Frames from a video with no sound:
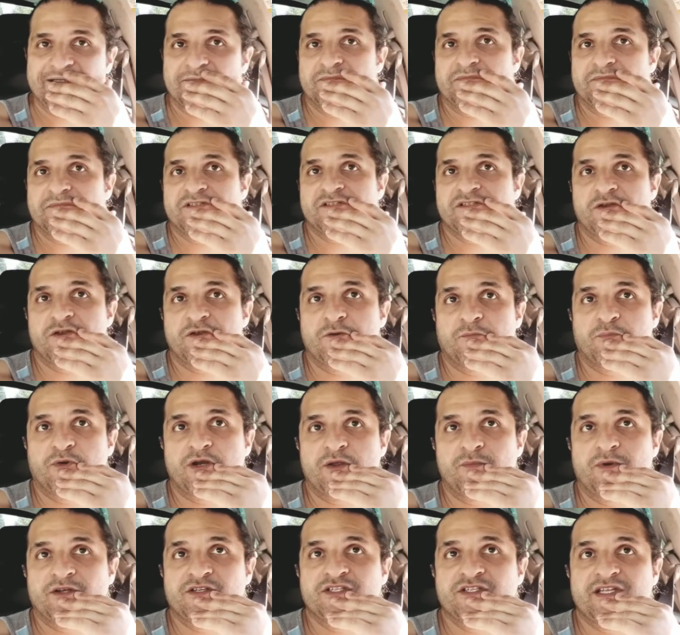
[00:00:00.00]
So you're
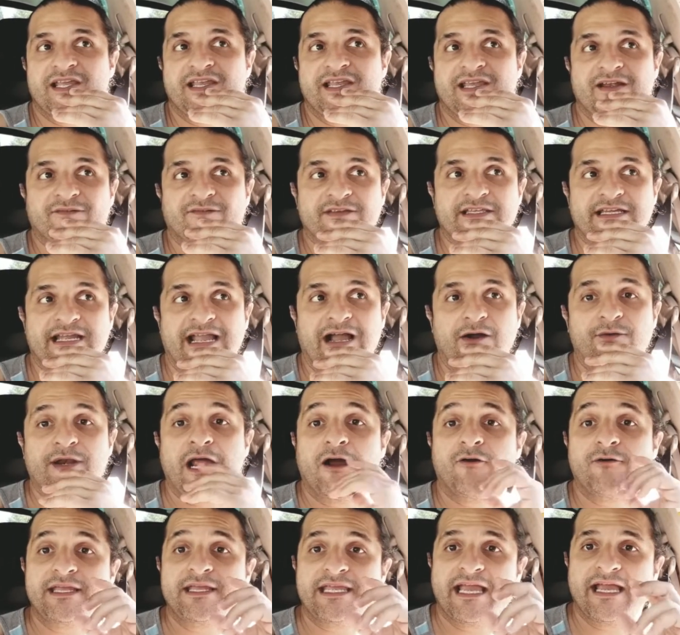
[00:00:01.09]
pretty much taking everything out.
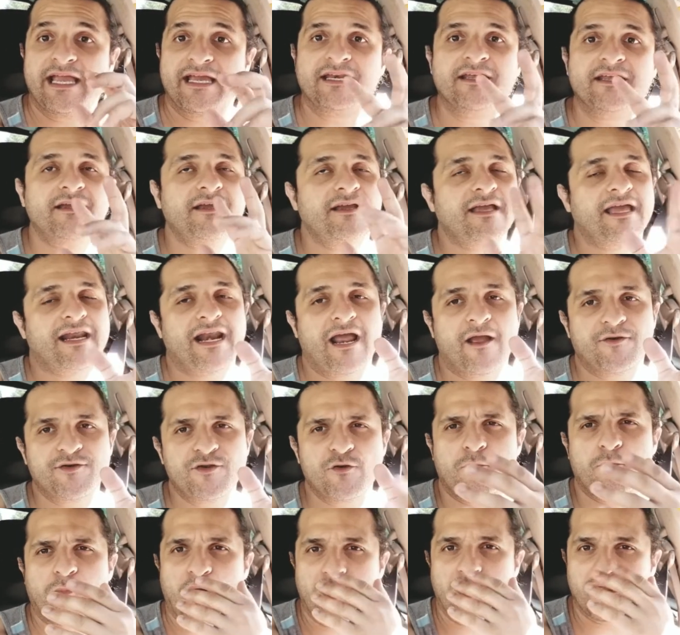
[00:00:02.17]
Now, again, and I
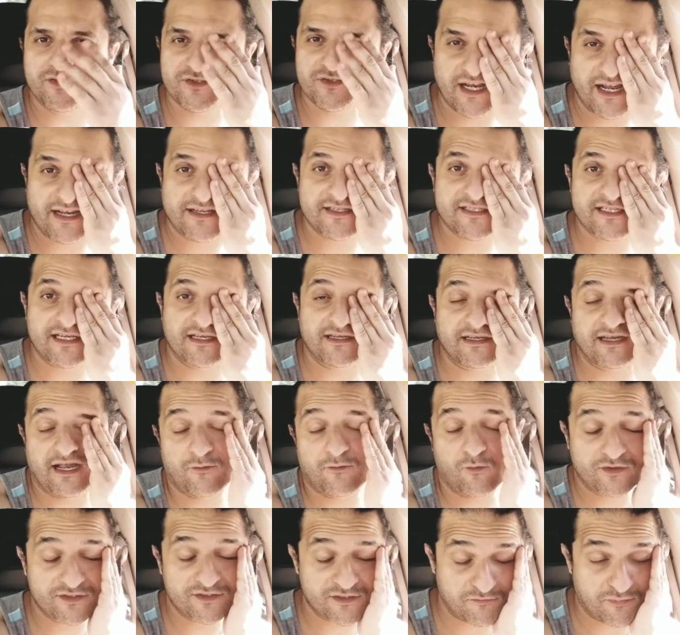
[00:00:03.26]
do apologize, I
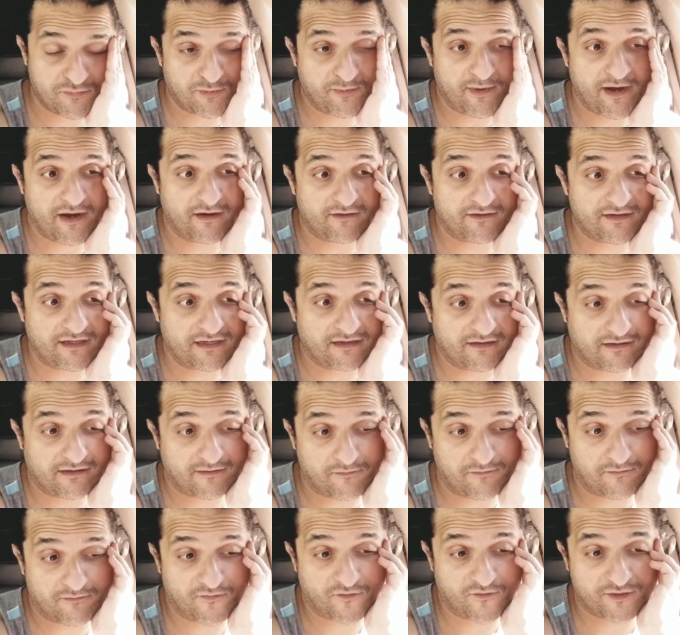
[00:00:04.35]
wasn't prepared
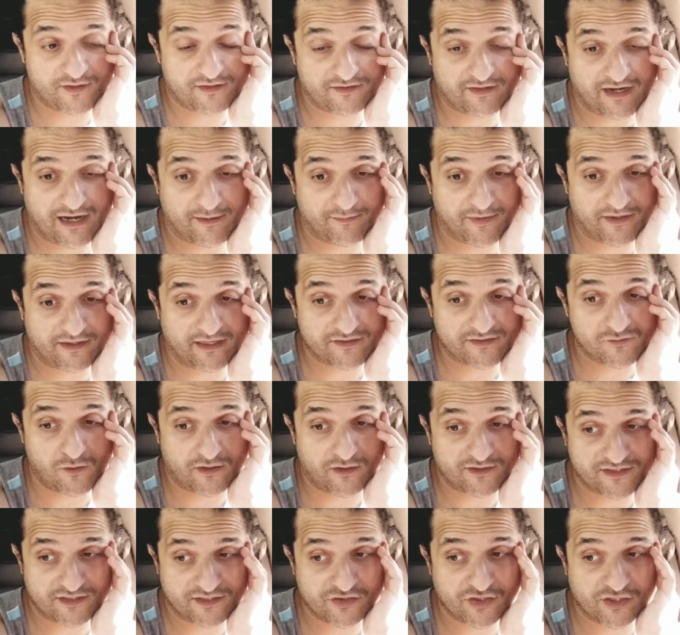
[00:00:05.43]
for the topic as
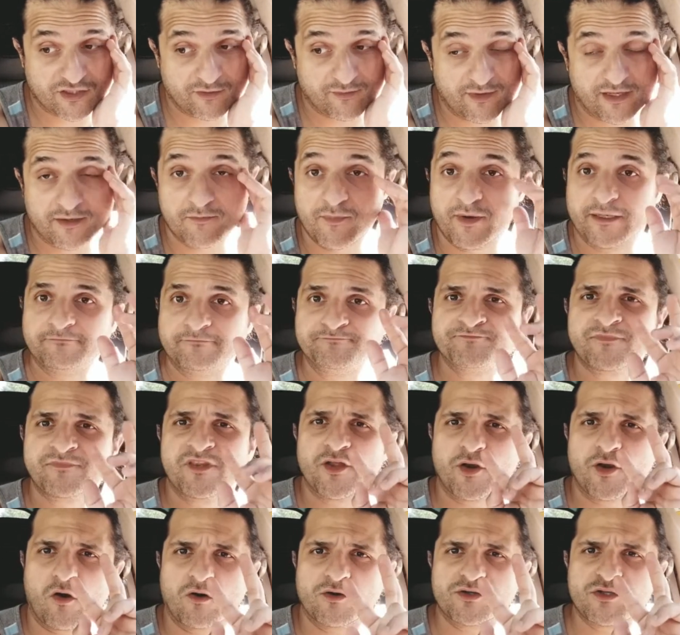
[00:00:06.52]
well as I should have been, but
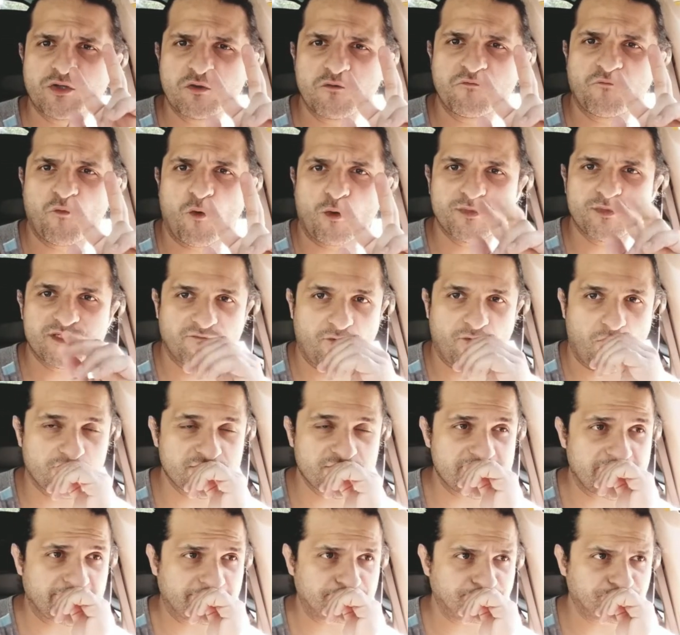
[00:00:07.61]
there are two forms of
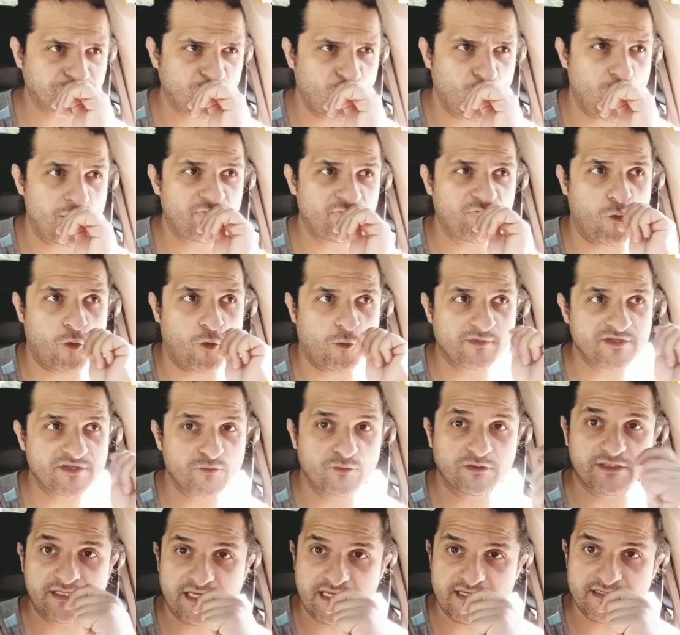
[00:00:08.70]
arsenic. One form is
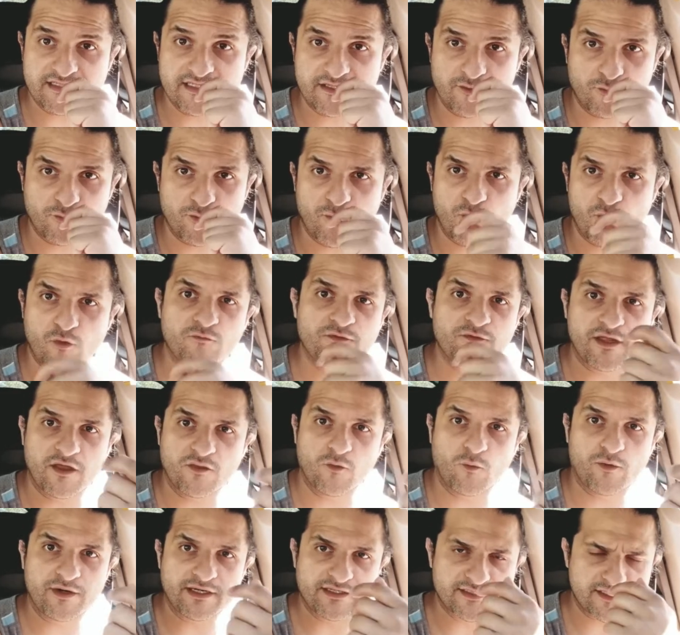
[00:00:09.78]
really easy to remove, the
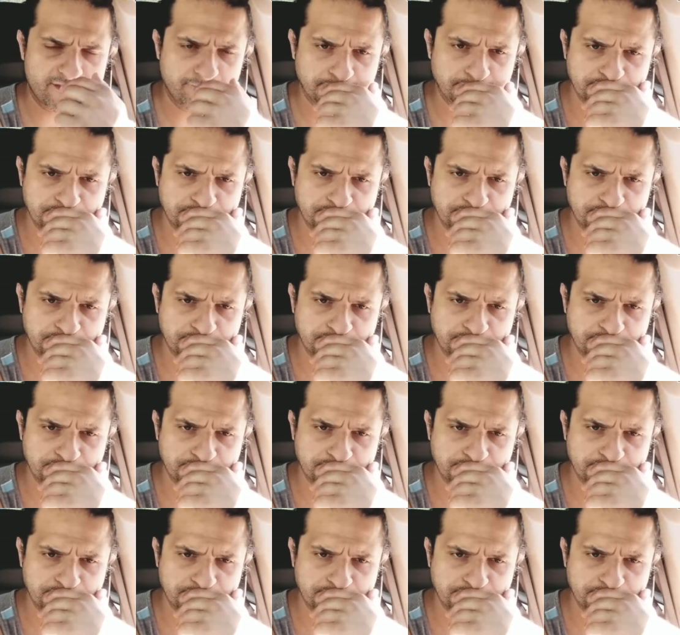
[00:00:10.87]
other one isn't.